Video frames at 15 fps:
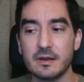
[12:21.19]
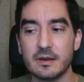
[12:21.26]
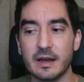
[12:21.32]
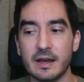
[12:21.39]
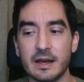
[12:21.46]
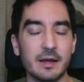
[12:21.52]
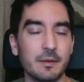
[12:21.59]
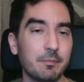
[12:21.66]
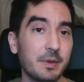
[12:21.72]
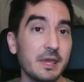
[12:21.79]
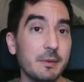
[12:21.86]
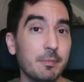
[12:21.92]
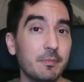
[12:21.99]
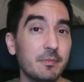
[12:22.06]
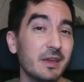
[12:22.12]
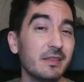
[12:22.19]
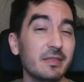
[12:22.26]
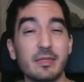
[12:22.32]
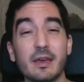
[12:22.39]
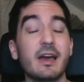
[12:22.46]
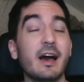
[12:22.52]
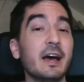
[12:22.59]

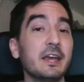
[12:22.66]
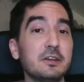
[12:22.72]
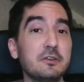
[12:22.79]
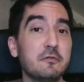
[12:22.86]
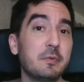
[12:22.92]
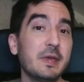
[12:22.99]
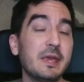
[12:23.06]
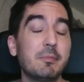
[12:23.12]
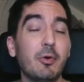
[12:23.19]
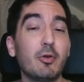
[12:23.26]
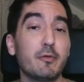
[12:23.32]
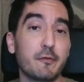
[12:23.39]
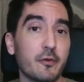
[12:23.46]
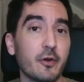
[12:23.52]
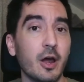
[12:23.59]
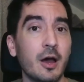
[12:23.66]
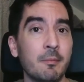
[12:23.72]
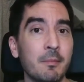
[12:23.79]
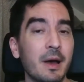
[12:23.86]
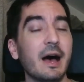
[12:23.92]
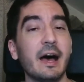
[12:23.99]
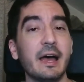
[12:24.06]
the kind of people
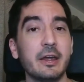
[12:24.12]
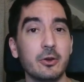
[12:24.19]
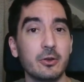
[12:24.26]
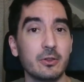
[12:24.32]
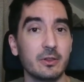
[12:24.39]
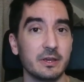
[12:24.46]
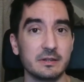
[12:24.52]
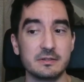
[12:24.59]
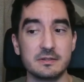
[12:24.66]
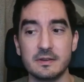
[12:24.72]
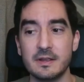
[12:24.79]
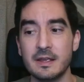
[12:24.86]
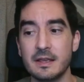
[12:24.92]
from Ireland.